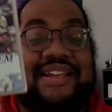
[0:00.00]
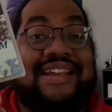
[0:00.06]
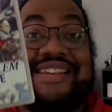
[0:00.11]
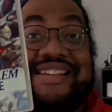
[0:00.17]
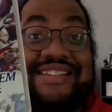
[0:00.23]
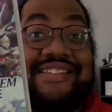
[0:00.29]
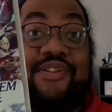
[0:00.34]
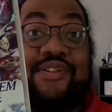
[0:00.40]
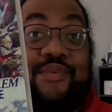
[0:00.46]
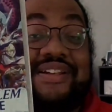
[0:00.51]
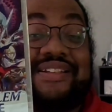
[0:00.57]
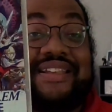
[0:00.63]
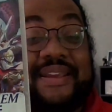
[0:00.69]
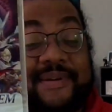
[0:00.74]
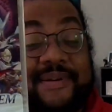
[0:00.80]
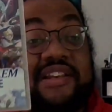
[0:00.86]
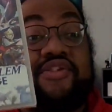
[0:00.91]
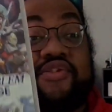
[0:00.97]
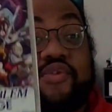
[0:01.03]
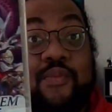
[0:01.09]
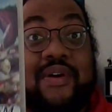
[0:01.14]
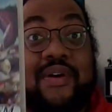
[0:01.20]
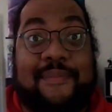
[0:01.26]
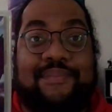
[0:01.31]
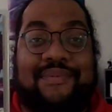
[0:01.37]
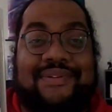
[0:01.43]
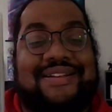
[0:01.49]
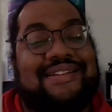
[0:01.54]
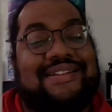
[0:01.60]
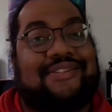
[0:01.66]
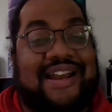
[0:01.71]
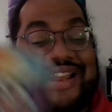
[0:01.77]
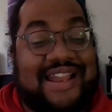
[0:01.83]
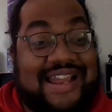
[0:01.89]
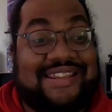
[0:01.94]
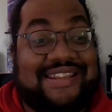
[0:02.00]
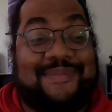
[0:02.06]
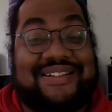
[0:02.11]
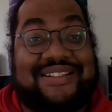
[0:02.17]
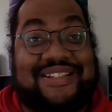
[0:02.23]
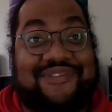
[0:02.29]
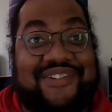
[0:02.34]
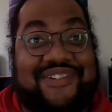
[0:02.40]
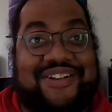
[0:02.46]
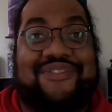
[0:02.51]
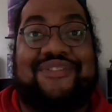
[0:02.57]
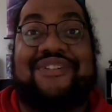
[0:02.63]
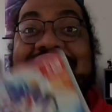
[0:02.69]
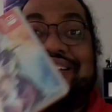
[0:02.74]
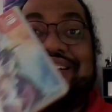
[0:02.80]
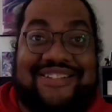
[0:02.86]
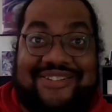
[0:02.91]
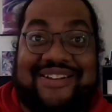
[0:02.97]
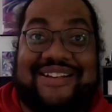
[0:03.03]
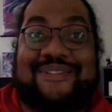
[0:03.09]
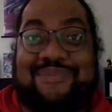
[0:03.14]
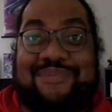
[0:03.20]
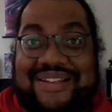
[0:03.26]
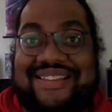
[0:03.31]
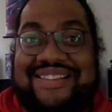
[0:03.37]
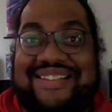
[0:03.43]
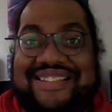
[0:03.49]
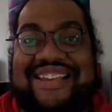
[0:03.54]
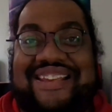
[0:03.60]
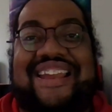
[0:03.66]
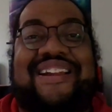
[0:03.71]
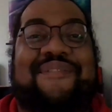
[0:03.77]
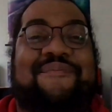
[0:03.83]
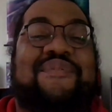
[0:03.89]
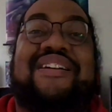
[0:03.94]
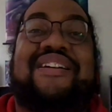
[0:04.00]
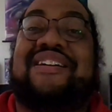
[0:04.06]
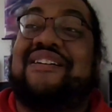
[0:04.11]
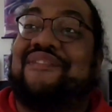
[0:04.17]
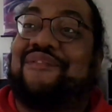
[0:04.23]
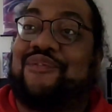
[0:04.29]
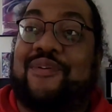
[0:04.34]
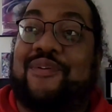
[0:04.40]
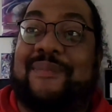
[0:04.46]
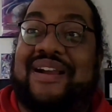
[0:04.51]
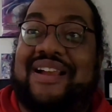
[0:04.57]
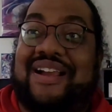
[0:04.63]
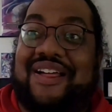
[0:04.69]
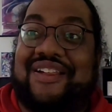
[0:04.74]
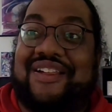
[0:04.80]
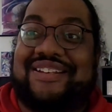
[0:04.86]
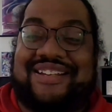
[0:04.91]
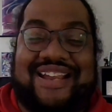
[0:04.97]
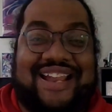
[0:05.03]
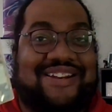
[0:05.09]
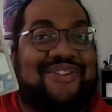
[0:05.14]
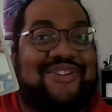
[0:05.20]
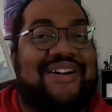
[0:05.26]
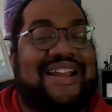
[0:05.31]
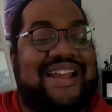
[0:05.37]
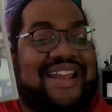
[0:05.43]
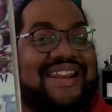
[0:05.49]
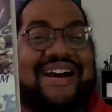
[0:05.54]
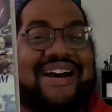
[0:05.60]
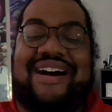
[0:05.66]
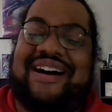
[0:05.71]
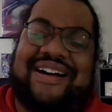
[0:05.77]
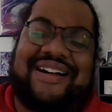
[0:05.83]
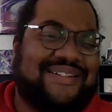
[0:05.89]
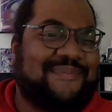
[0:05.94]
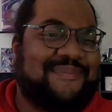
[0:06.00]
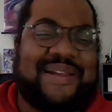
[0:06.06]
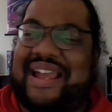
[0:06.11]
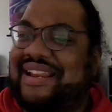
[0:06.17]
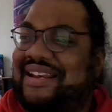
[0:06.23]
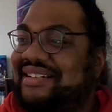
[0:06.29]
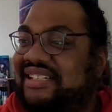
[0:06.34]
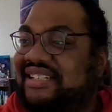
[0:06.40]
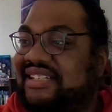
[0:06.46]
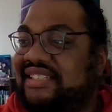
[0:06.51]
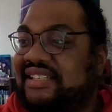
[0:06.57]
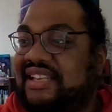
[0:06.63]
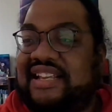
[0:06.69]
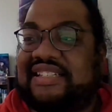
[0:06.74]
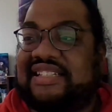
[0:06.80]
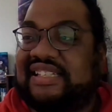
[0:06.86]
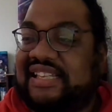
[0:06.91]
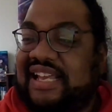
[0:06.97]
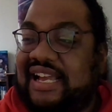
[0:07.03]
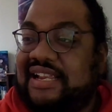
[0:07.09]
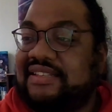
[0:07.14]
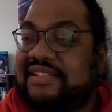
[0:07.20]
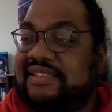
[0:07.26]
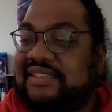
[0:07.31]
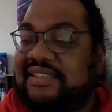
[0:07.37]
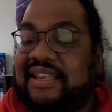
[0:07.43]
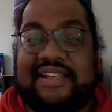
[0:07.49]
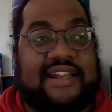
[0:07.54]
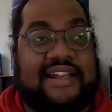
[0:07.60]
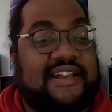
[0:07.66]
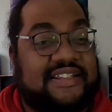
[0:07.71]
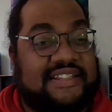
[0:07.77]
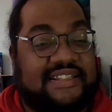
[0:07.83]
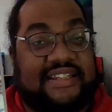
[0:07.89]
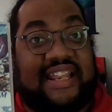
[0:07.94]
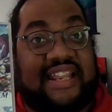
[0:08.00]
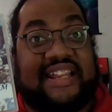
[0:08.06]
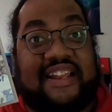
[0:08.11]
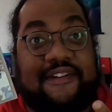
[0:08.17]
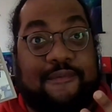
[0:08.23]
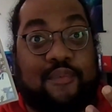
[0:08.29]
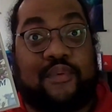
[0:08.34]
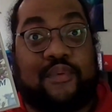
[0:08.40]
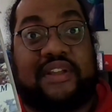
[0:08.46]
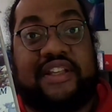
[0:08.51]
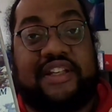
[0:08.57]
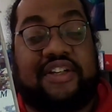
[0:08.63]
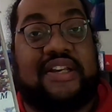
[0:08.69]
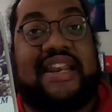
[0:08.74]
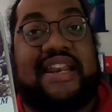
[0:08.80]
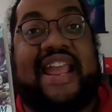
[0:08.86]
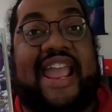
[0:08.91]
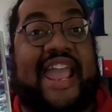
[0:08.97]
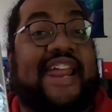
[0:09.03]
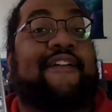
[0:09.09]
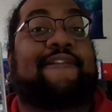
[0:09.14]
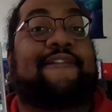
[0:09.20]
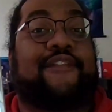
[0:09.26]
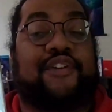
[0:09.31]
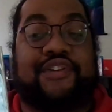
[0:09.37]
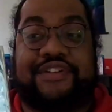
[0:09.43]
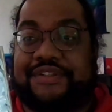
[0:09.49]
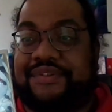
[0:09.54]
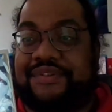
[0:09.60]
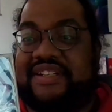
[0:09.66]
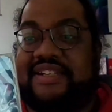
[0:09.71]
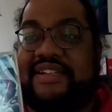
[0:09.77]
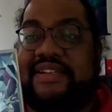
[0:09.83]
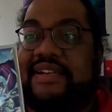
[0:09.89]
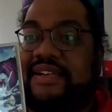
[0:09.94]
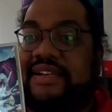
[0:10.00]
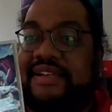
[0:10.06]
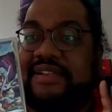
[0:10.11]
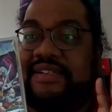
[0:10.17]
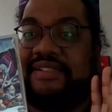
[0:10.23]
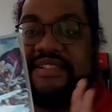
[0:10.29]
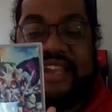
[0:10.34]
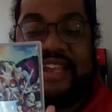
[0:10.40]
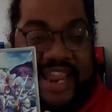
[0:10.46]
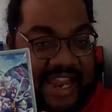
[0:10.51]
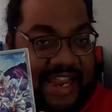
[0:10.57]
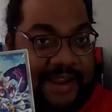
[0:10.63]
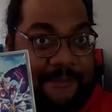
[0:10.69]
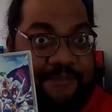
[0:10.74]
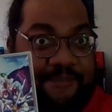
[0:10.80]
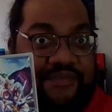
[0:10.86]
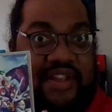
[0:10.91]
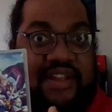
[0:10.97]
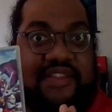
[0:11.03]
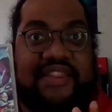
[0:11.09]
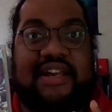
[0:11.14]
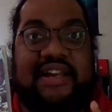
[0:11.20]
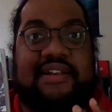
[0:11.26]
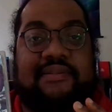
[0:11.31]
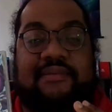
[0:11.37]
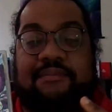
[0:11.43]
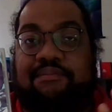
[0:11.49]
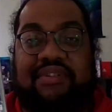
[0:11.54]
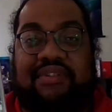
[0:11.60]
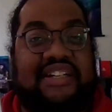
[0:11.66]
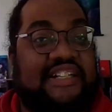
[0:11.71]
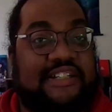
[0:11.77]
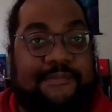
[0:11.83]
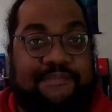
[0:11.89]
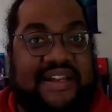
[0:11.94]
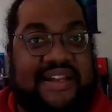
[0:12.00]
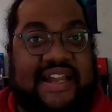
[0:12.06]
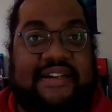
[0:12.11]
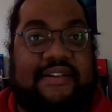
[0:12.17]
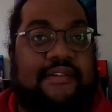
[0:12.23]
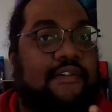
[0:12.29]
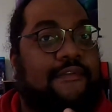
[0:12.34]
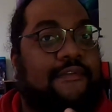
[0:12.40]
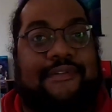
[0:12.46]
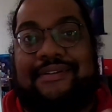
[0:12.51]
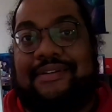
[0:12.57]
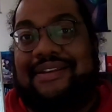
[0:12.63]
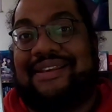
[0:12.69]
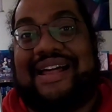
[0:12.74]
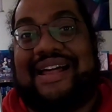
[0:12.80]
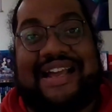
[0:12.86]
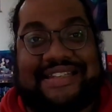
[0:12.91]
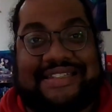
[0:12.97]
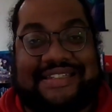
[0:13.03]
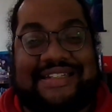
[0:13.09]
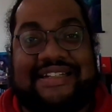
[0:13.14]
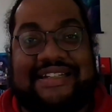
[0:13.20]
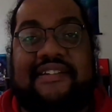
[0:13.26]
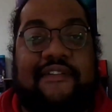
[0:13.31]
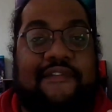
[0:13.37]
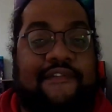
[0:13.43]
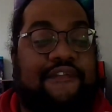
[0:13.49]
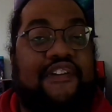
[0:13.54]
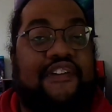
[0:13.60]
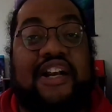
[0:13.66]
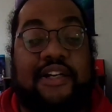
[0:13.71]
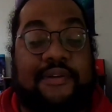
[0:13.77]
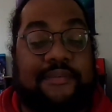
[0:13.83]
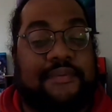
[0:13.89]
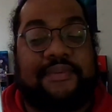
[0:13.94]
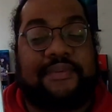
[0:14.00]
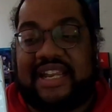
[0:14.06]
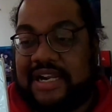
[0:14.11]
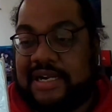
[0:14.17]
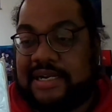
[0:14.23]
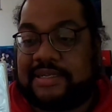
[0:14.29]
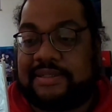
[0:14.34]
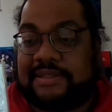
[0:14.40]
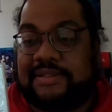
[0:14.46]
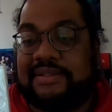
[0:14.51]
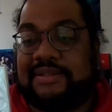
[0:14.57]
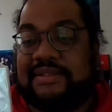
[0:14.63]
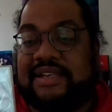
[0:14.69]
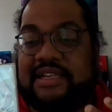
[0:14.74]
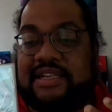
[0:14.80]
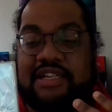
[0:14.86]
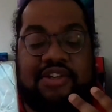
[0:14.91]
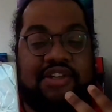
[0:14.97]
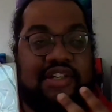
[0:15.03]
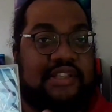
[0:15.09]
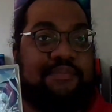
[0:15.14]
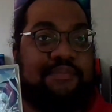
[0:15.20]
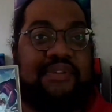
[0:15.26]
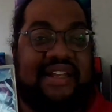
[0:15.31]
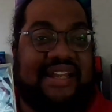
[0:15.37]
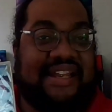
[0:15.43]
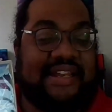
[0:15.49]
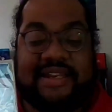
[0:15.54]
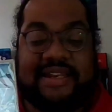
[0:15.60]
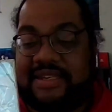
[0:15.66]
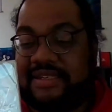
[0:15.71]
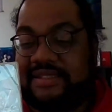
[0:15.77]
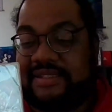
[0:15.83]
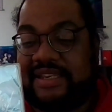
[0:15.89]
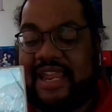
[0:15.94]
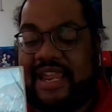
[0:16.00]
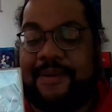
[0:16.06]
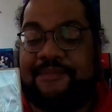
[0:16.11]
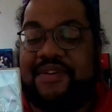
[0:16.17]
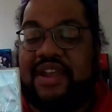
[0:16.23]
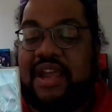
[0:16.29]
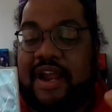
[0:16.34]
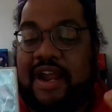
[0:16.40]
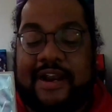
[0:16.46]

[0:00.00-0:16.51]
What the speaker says: And this is the one game I do want to play, so I had to make this video so I could play this game for my other channel. And man, just it sounds like it's like a really good anniversary game that brings back classic Fire Emblem characters, and then you get to play it in this game.